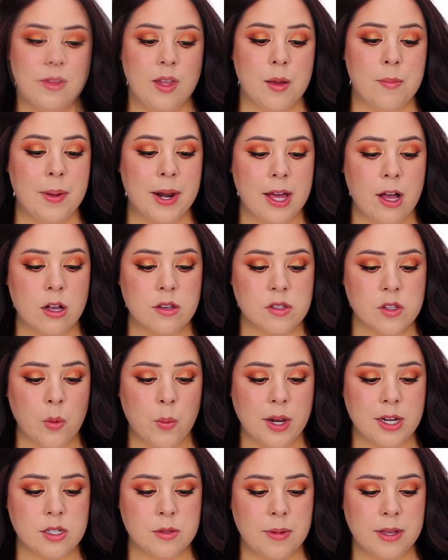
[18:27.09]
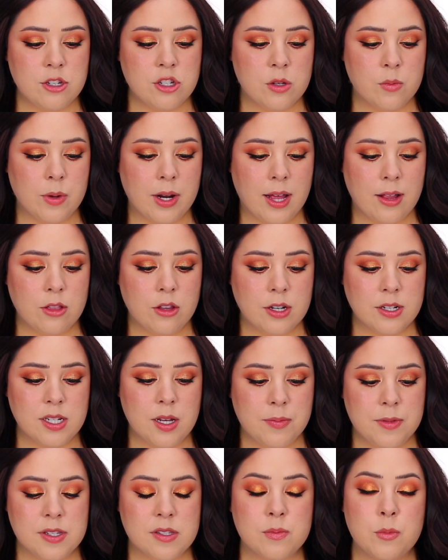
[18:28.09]
But I also wanted to mention, when I looked
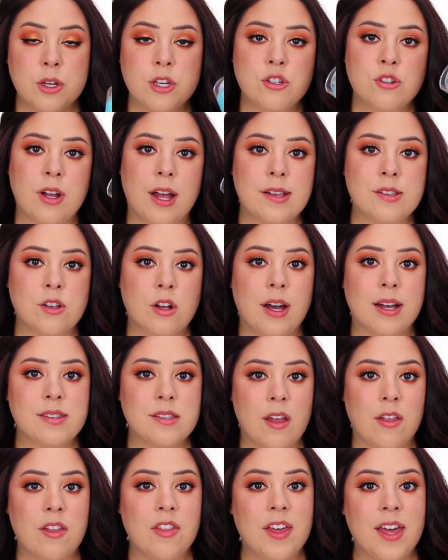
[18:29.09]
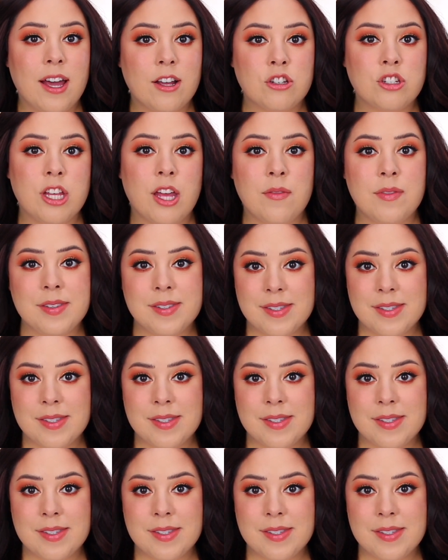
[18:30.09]
up this moisturizer, I saw that they actually have a